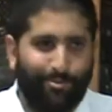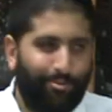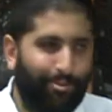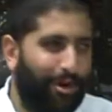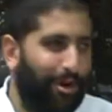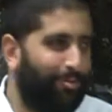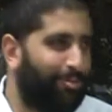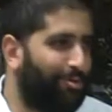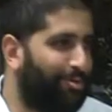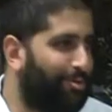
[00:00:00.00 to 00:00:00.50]

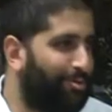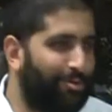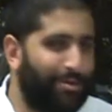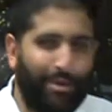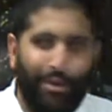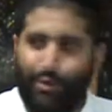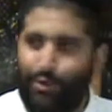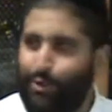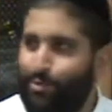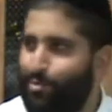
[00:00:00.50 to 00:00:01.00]
proper
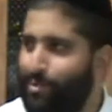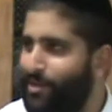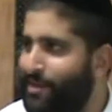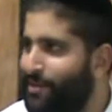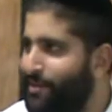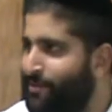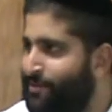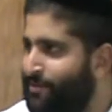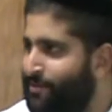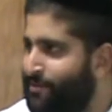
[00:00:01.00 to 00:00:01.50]

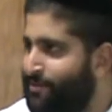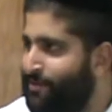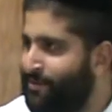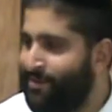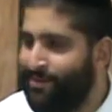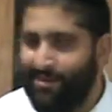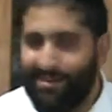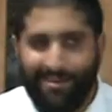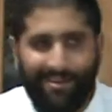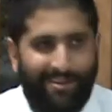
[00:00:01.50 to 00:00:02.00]
European
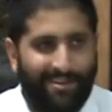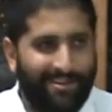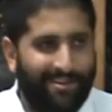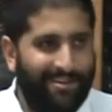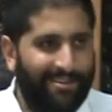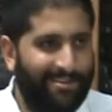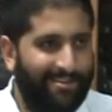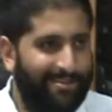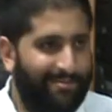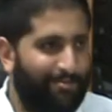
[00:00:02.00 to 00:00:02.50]

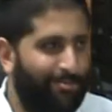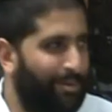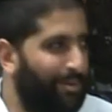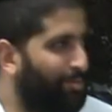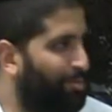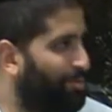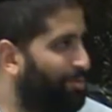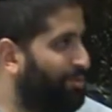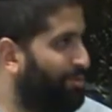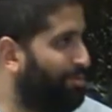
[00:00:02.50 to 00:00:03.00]

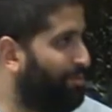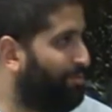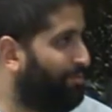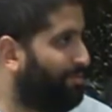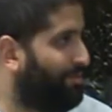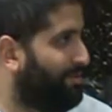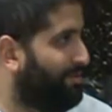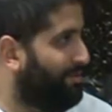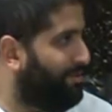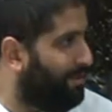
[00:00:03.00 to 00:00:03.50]
people to do it.
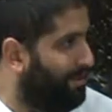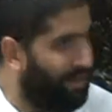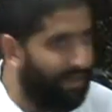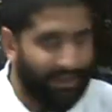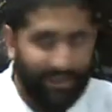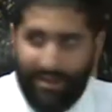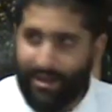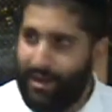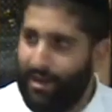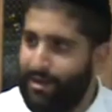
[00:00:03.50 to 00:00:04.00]
But the
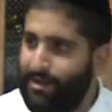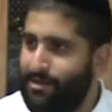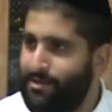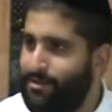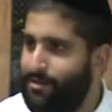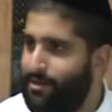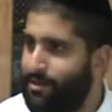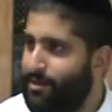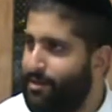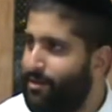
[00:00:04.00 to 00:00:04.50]
halakha
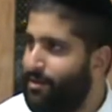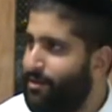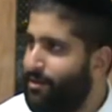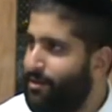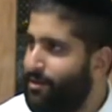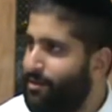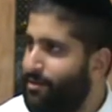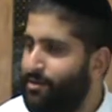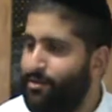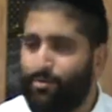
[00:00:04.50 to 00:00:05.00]
is,
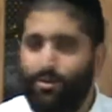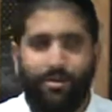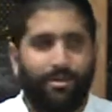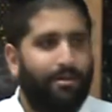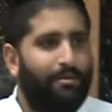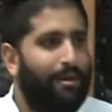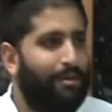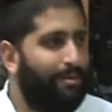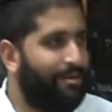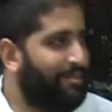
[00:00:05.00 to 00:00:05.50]
what did
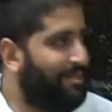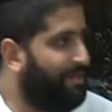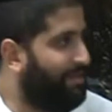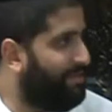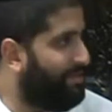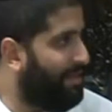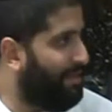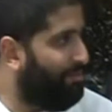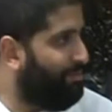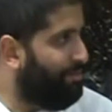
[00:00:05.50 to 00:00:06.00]
the rabbi say
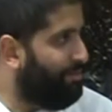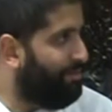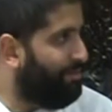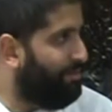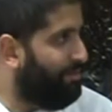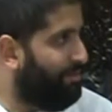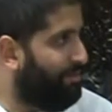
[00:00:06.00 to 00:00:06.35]
in the Talmud?